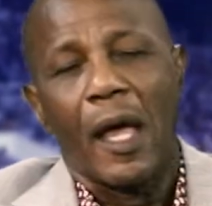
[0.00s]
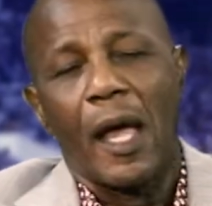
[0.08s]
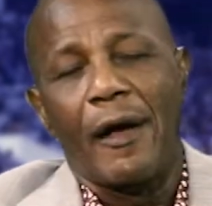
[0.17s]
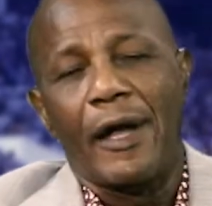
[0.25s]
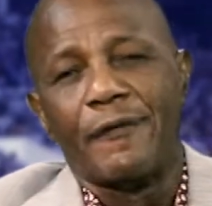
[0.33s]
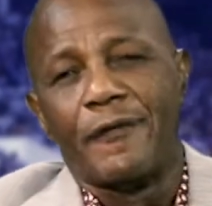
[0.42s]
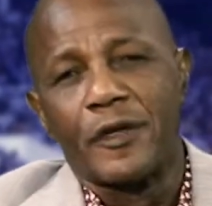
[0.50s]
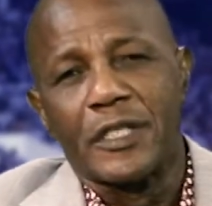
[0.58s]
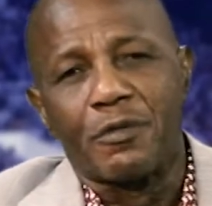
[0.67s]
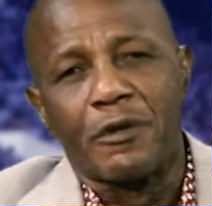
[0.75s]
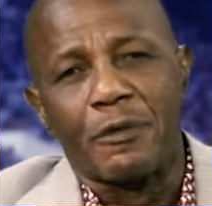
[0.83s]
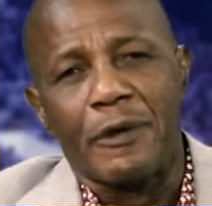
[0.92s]
All right, viewers,
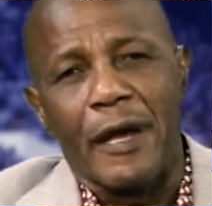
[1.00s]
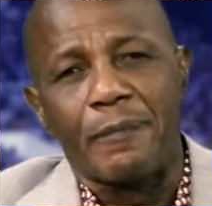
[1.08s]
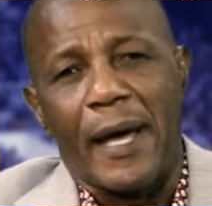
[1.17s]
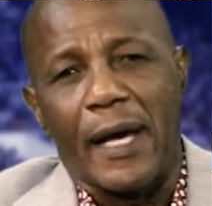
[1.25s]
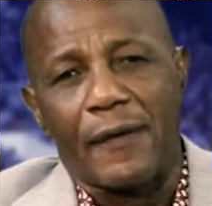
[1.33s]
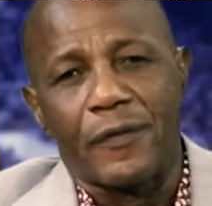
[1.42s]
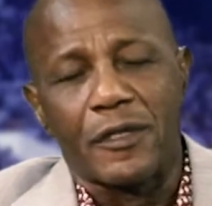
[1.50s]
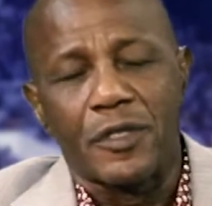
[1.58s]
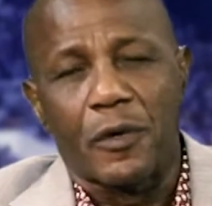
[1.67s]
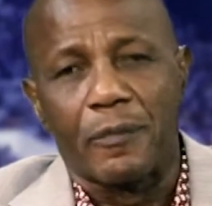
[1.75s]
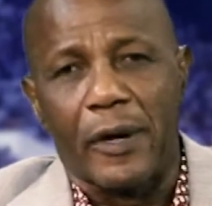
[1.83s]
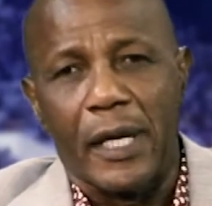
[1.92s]
we'll be right back after the
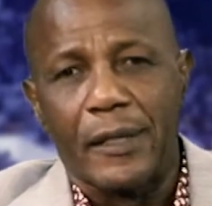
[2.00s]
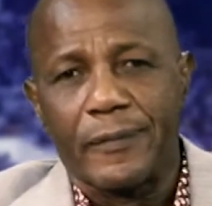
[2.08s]
short break.